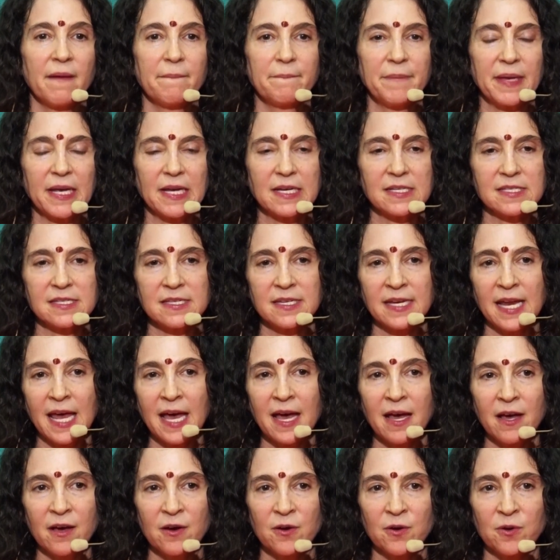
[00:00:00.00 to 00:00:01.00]
Because
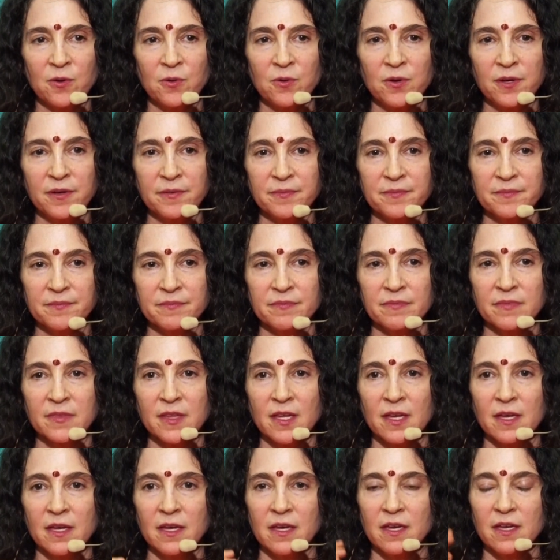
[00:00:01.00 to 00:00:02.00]
now,
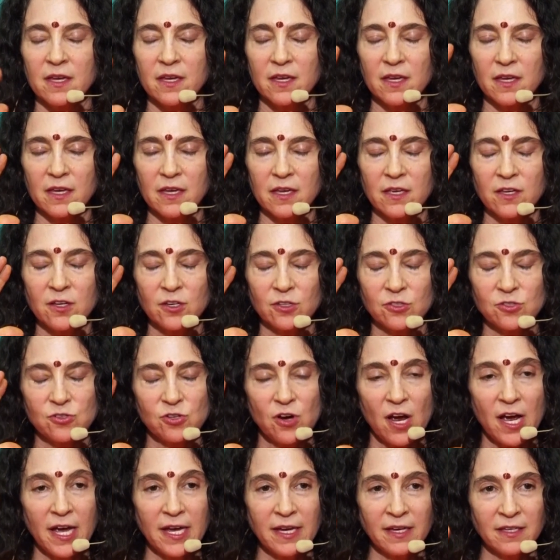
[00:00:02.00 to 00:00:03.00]
you're
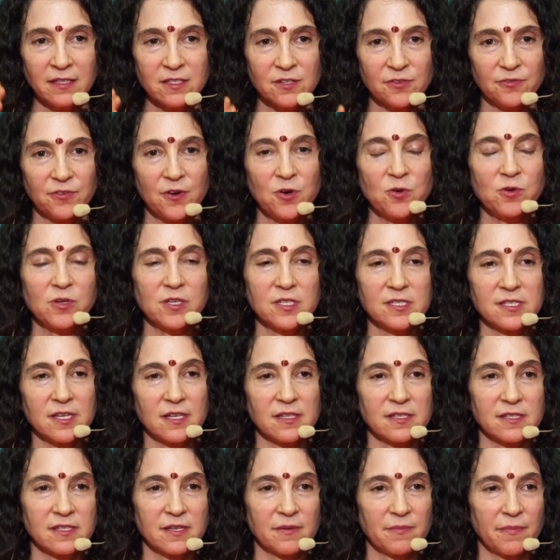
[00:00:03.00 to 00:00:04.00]
trying to focus
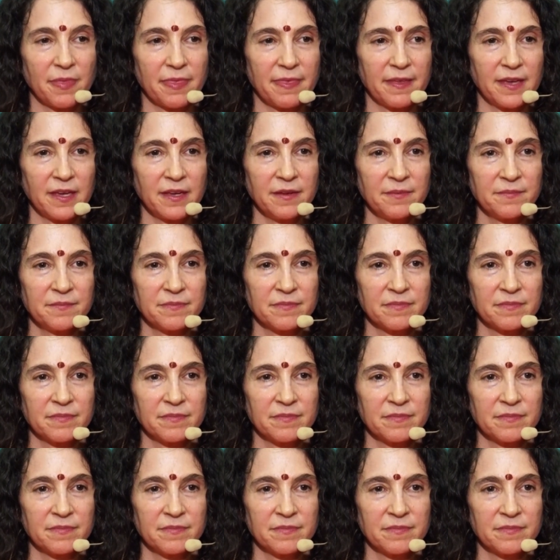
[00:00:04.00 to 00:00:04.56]
on something,